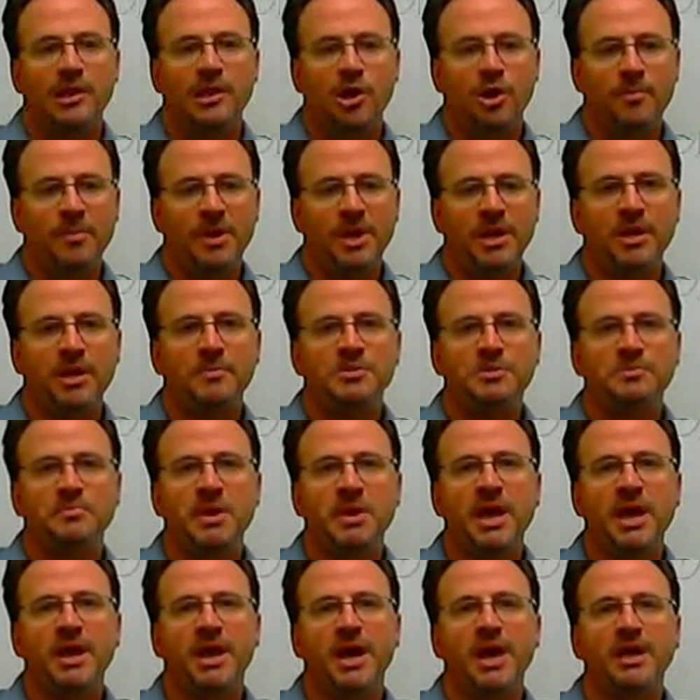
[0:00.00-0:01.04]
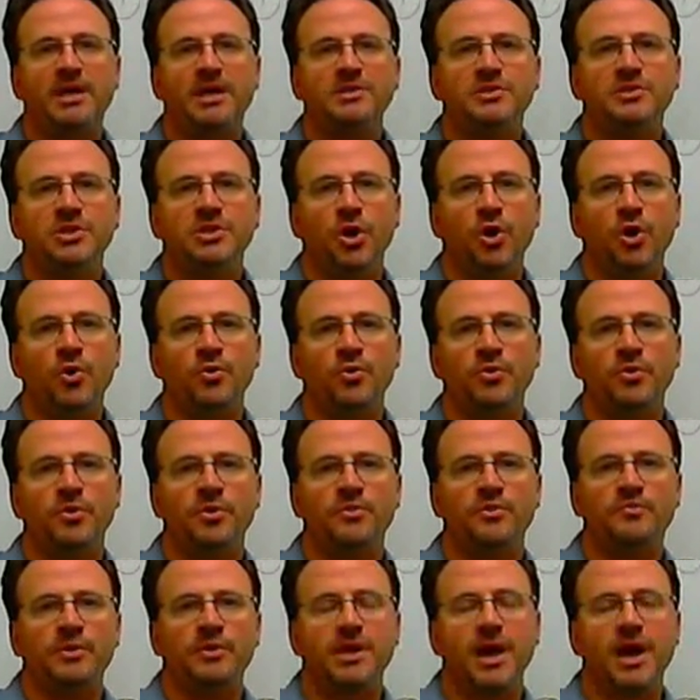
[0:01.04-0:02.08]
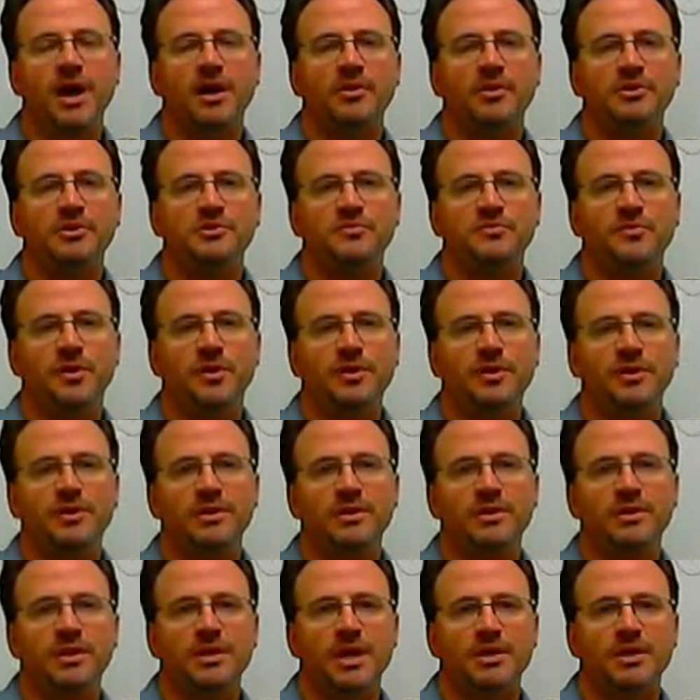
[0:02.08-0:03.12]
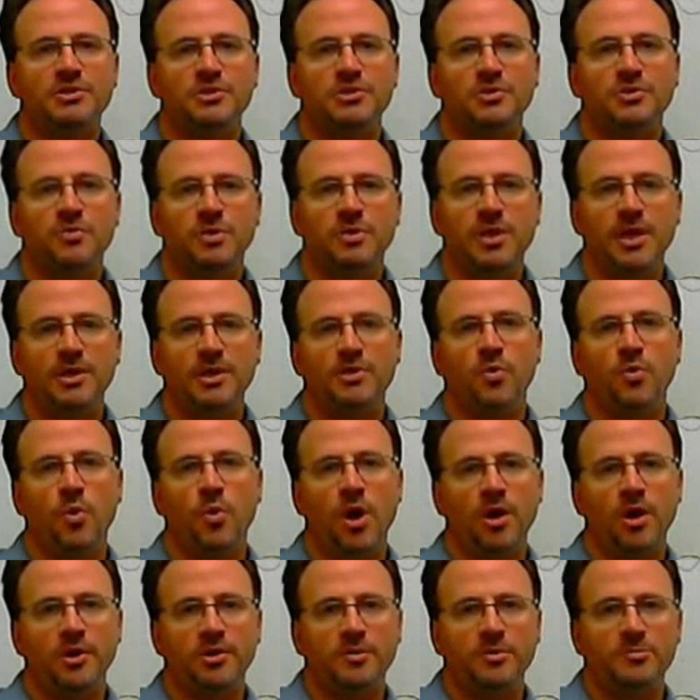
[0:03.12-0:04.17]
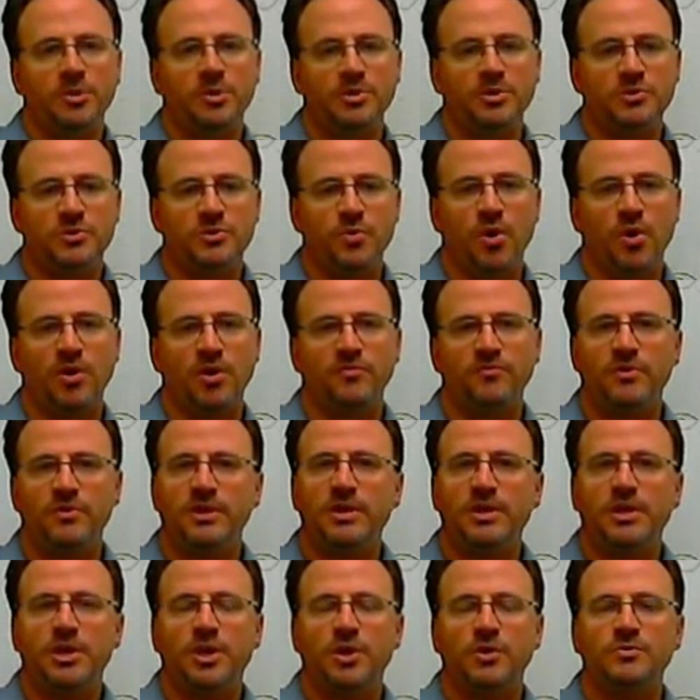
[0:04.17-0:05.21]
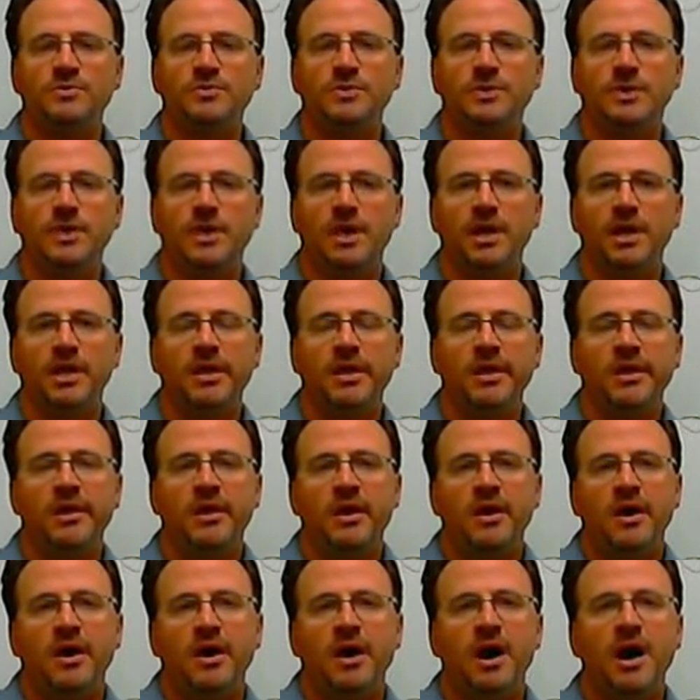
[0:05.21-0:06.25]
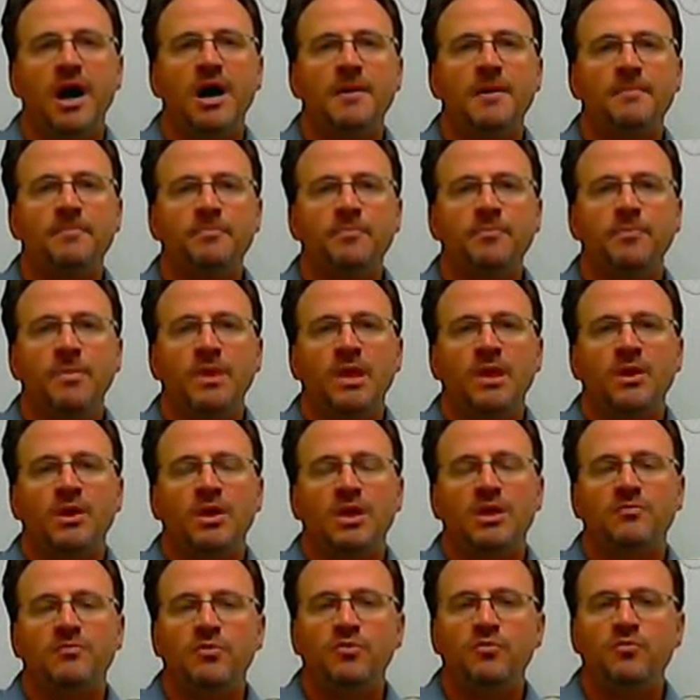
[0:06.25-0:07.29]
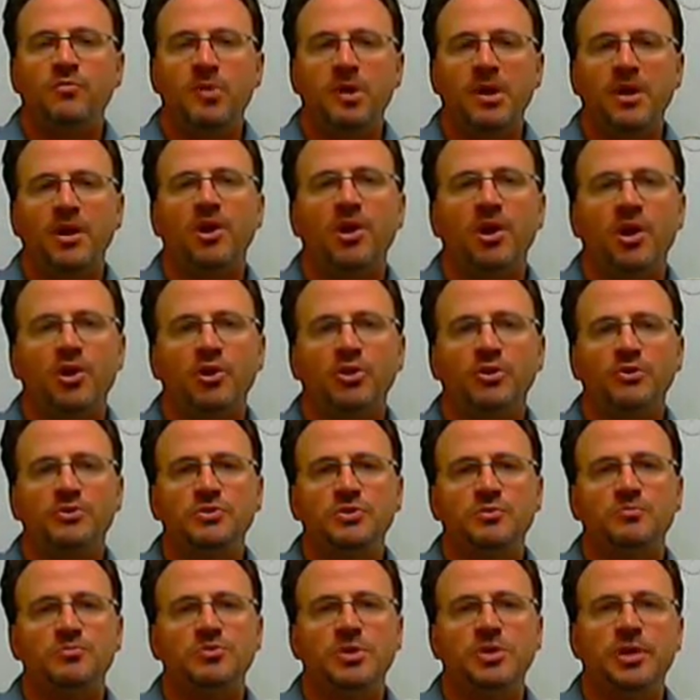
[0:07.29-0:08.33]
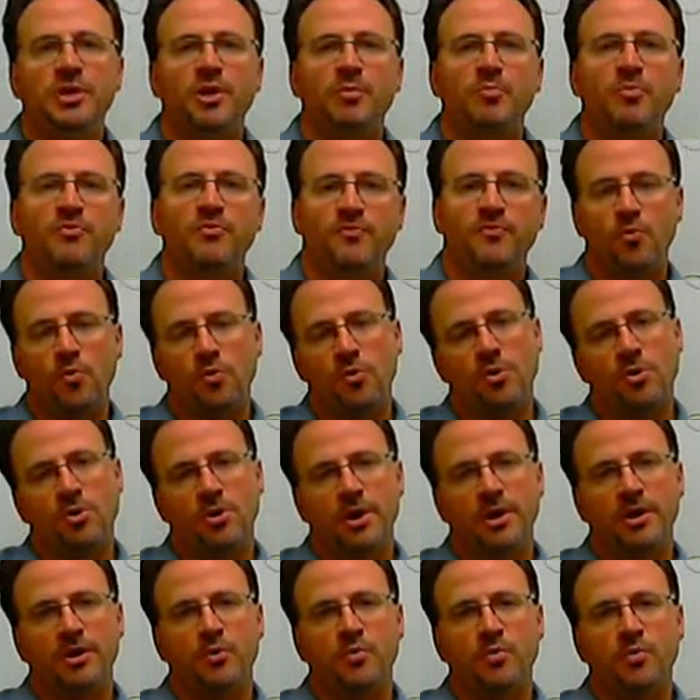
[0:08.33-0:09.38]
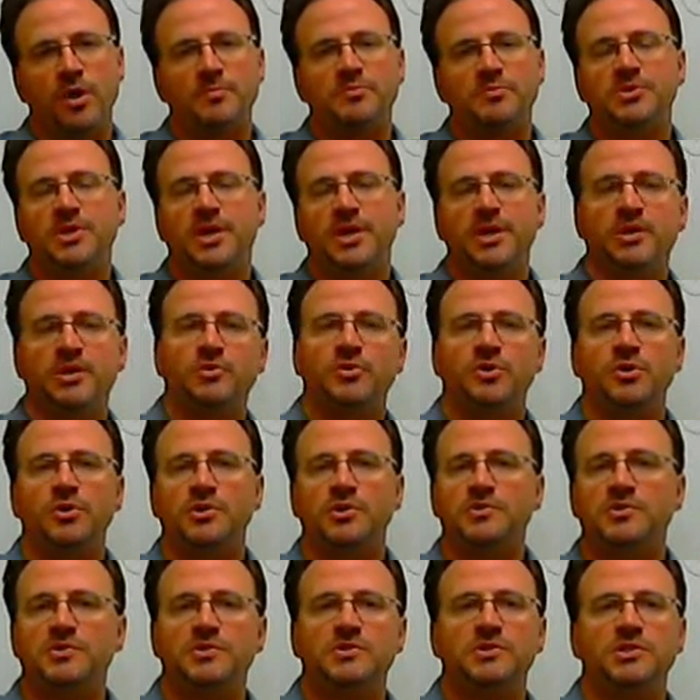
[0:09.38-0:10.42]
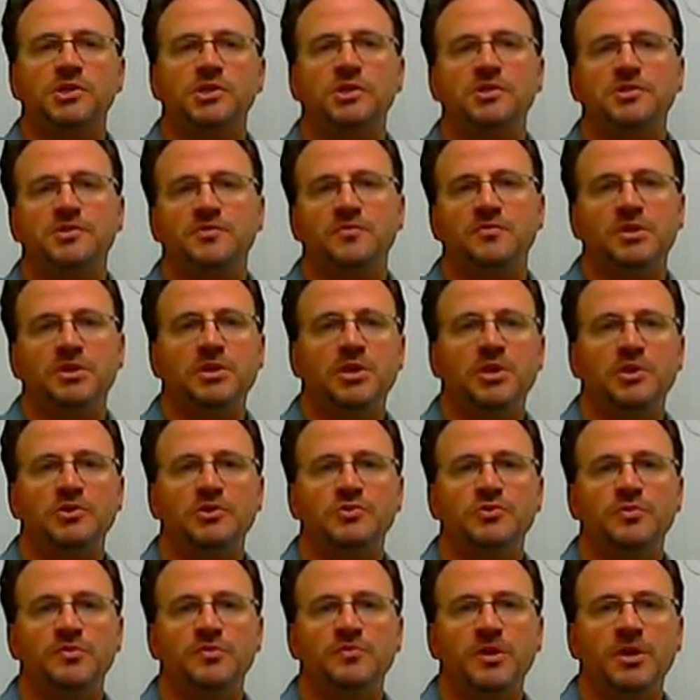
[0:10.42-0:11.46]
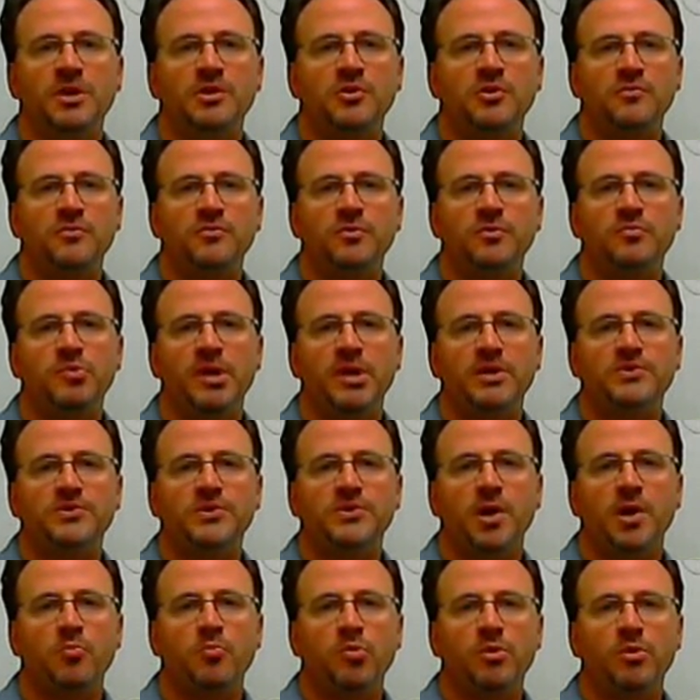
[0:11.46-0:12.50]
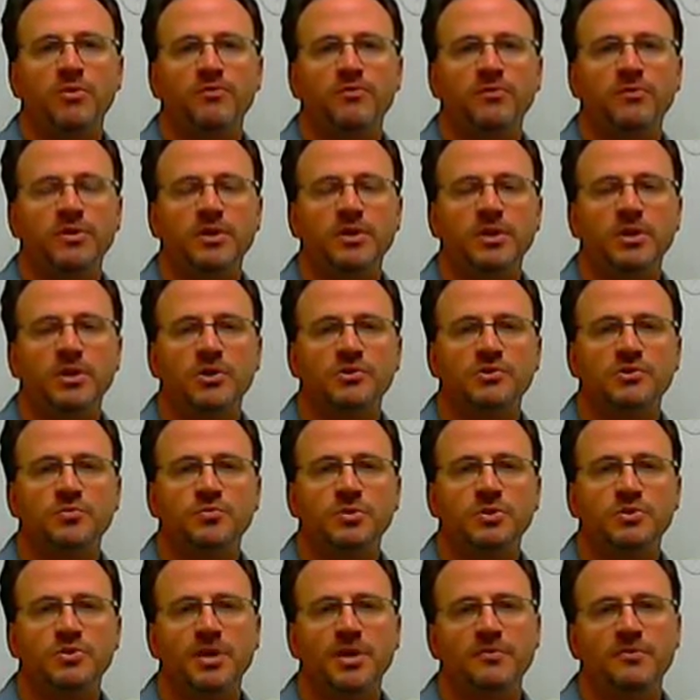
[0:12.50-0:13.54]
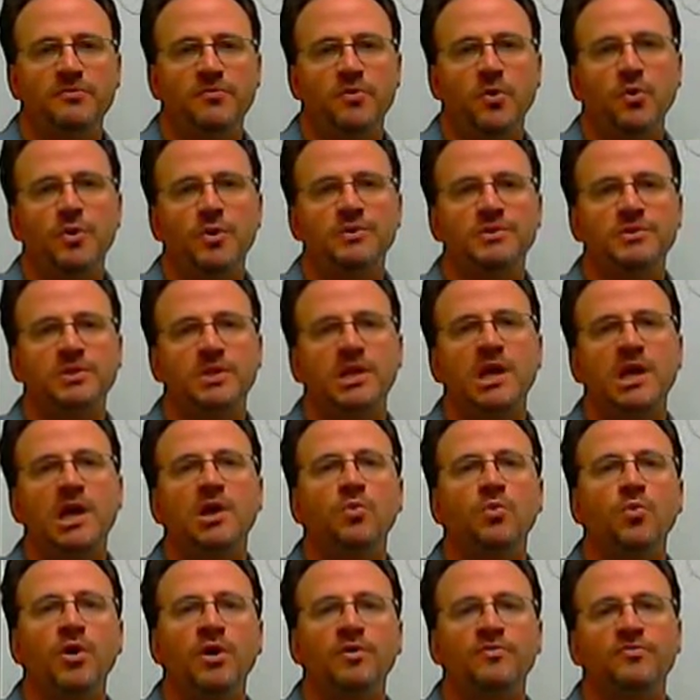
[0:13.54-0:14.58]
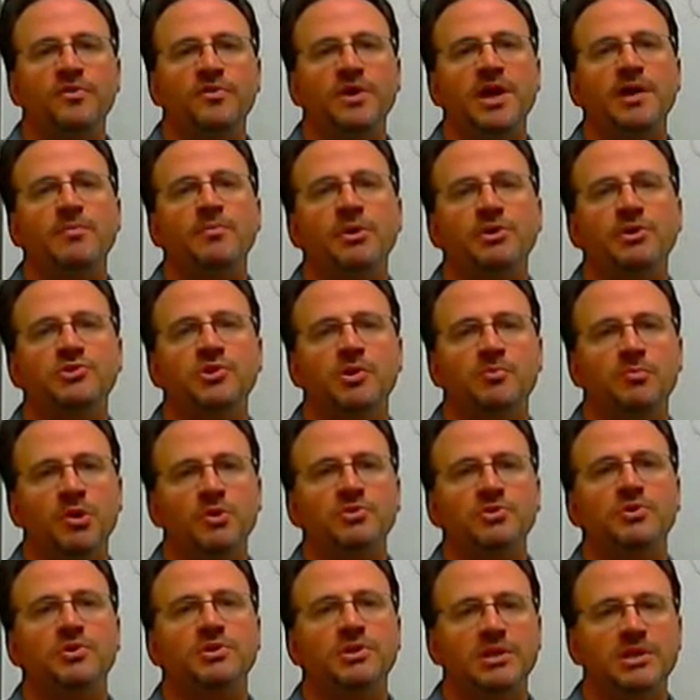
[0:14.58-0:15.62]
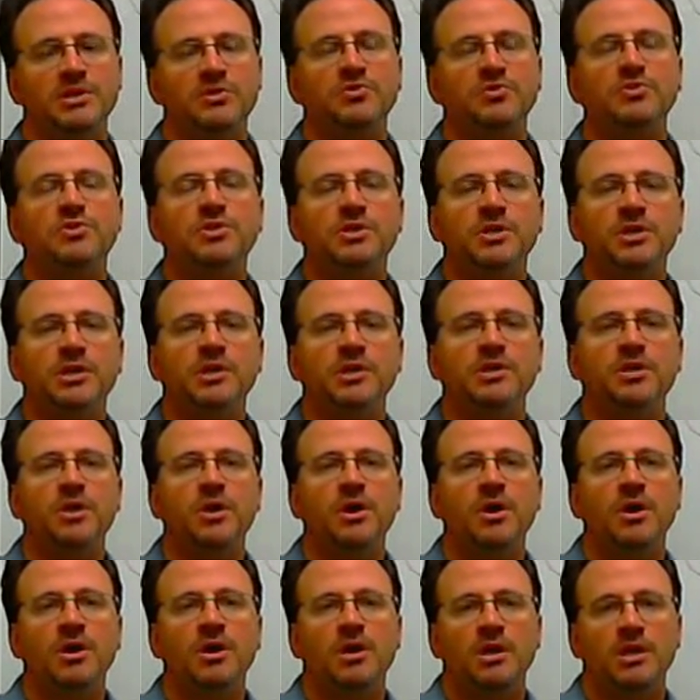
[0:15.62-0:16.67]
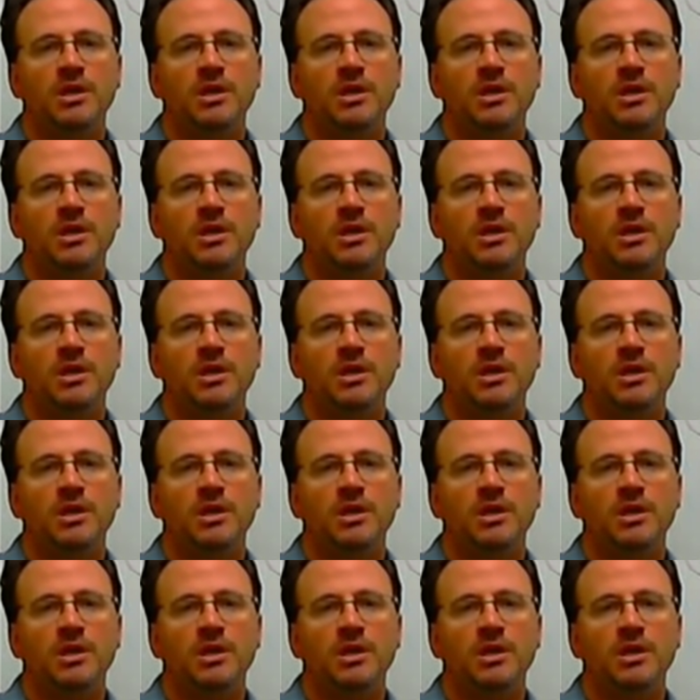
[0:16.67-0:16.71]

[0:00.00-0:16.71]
Hello, my name is Matt Heisey, owner of the College Funding Connection. We'd like to welcome you to our video today. If you've been on our YouTube channel before or on our website, you'll notice a series of videos we've done over the past couple of years. And we try to focus in on what families are most interested